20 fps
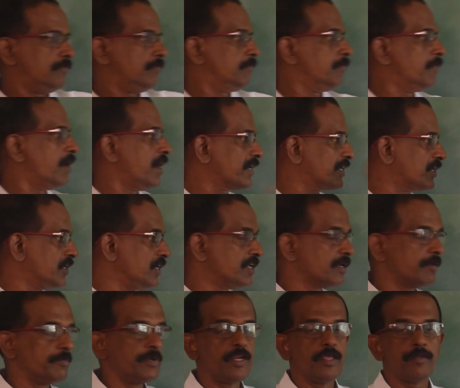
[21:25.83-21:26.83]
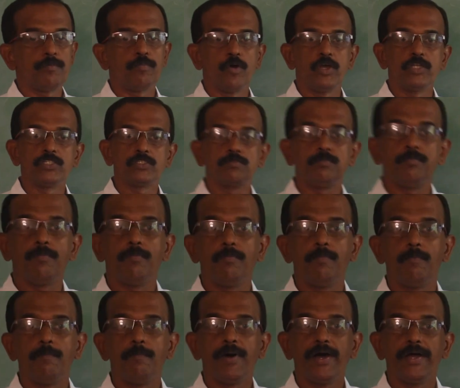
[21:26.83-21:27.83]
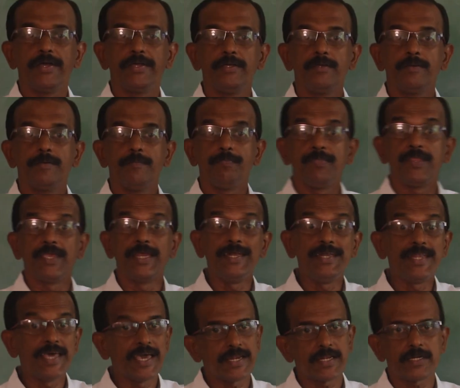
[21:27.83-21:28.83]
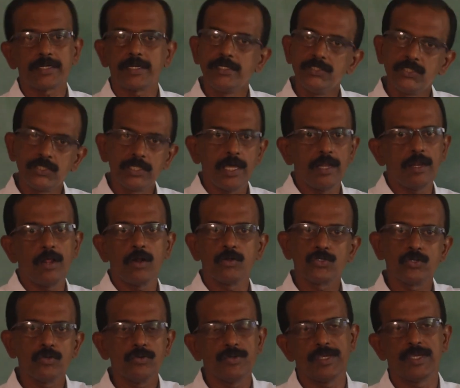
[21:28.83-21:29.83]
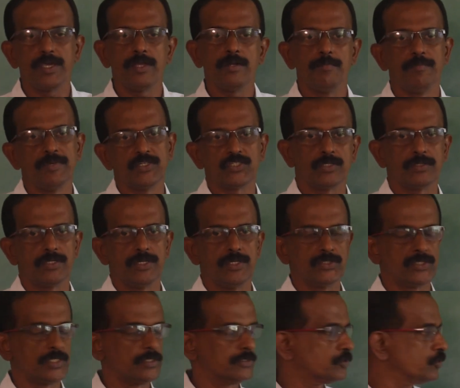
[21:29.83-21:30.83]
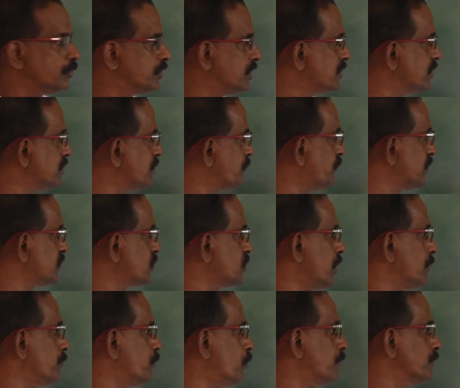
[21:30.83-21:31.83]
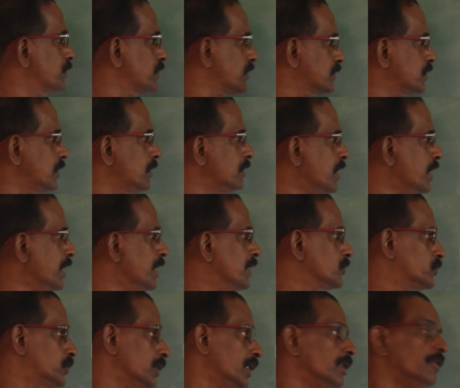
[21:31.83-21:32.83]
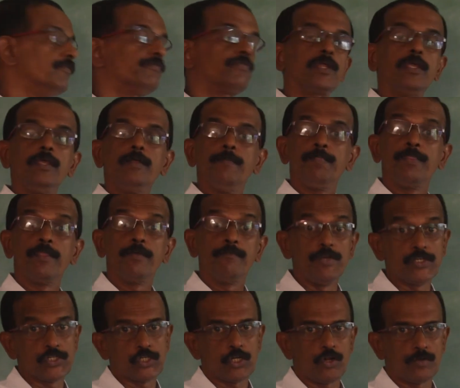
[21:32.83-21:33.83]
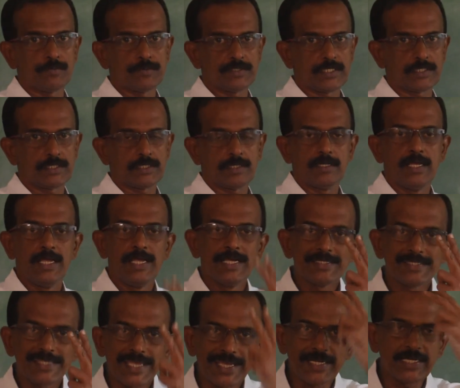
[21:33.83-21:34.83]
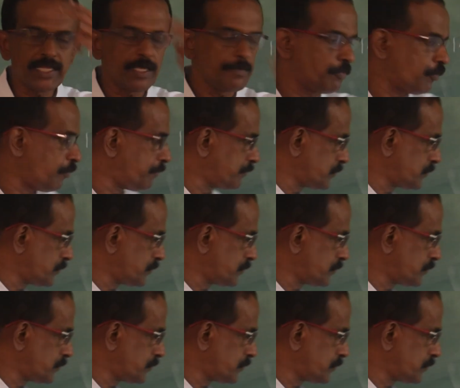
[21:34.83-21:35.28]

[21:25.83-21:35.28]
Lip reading: mark intermediate points by indirect ranging, and also you can measure the distance. So, this is the first type of obstruction, chaining free, vision obstructed. Second type of